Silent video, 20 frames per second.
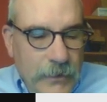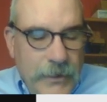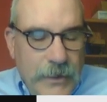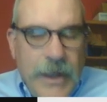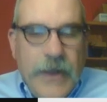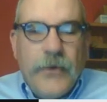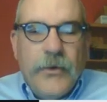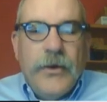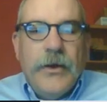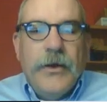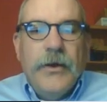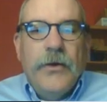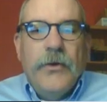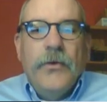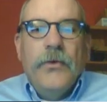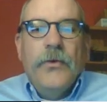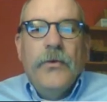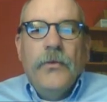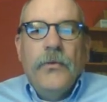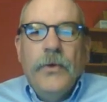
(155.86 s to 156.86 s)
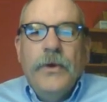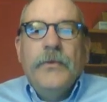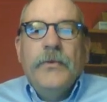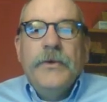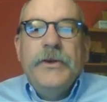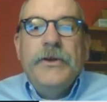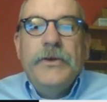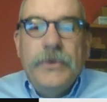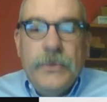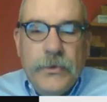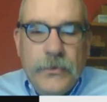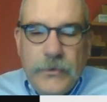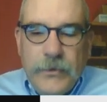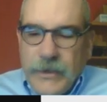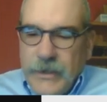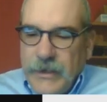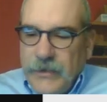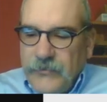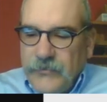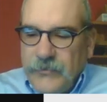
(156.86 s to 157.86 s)
Now, when we do
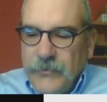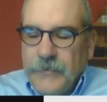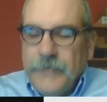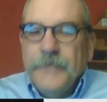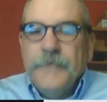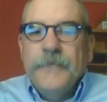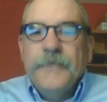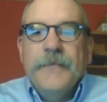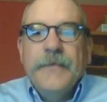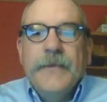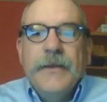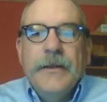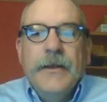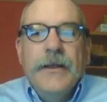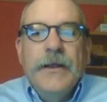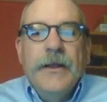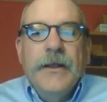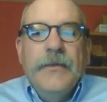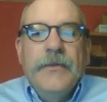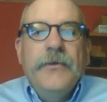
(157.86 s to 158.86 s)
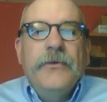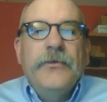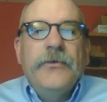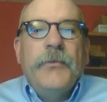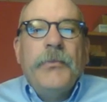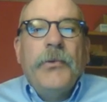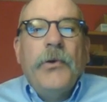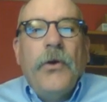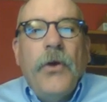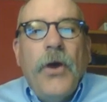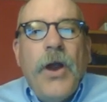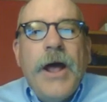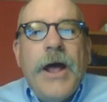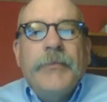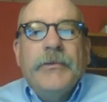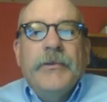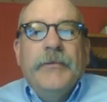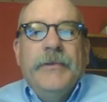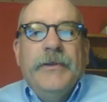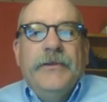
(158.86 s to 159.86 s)
this, there's a
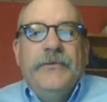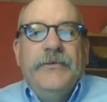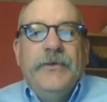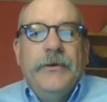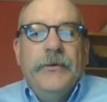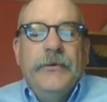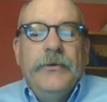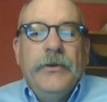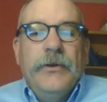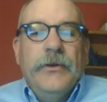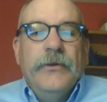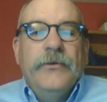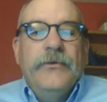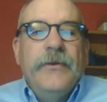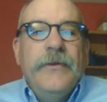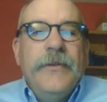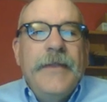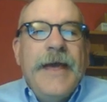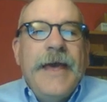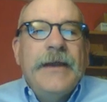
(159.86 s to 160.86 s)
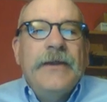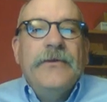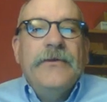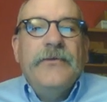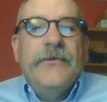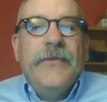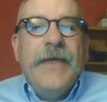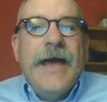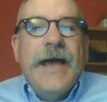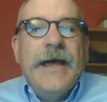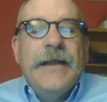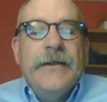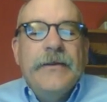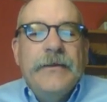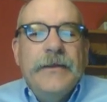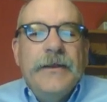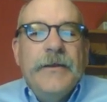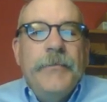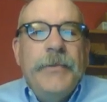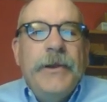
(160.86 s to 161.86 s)
problem that's introduced, and that is that
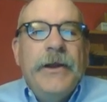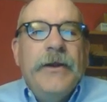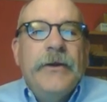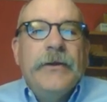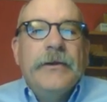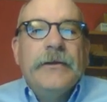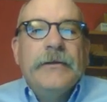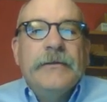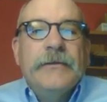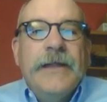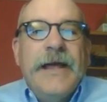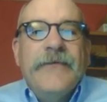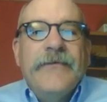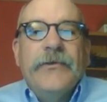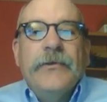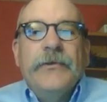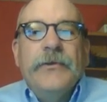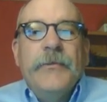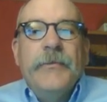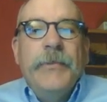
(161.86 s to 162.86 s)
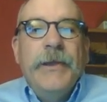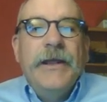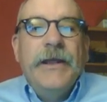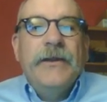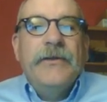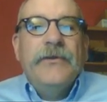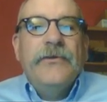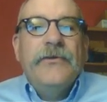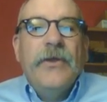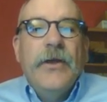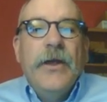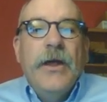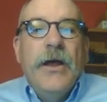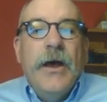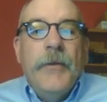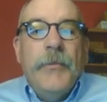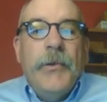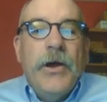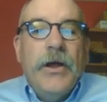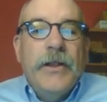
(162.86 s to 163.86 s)
the apparent level depends
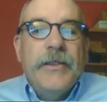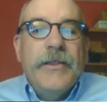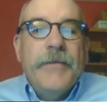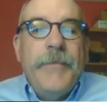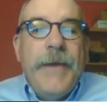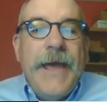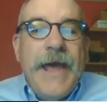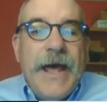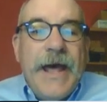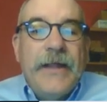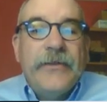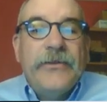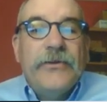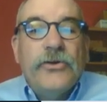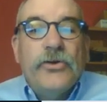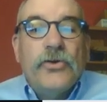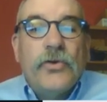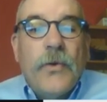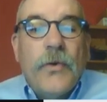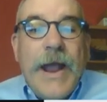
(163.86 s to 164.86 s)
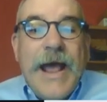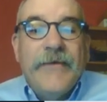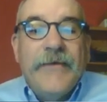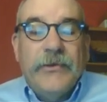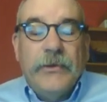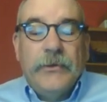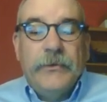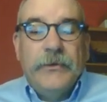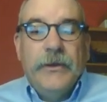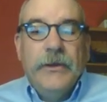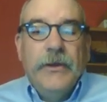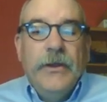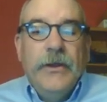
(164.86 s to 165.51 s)
upon the path traveled.